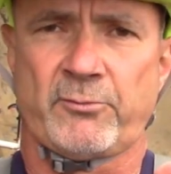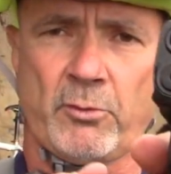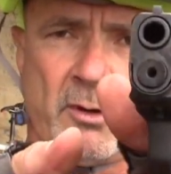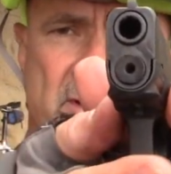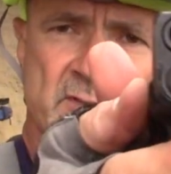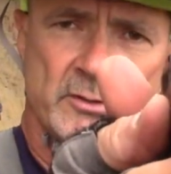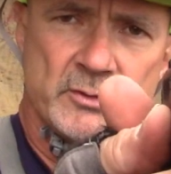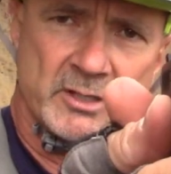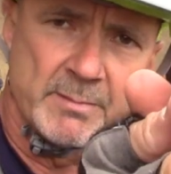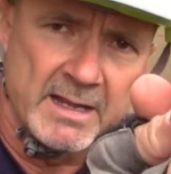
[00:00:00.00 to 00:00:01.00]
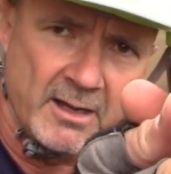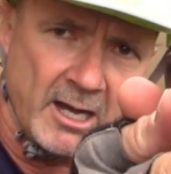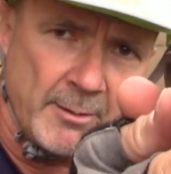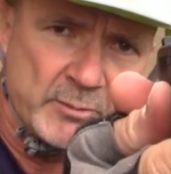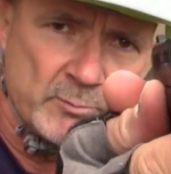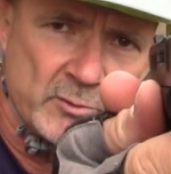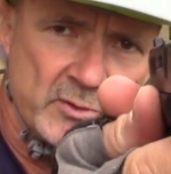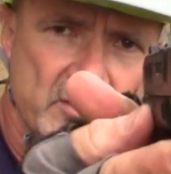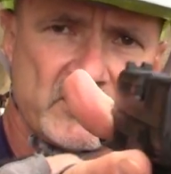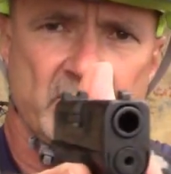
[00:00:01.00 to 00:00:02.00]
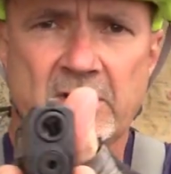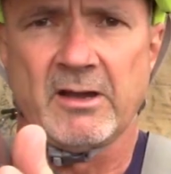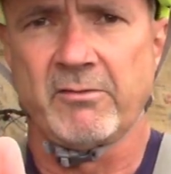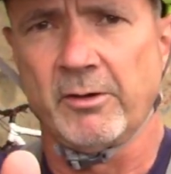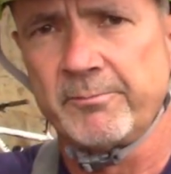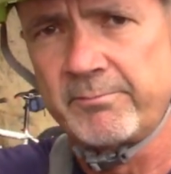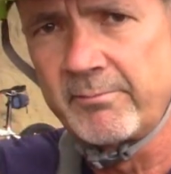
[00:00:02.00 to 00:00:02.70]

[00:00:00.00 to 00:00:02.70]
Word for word: for, so you can make optimal use of cover.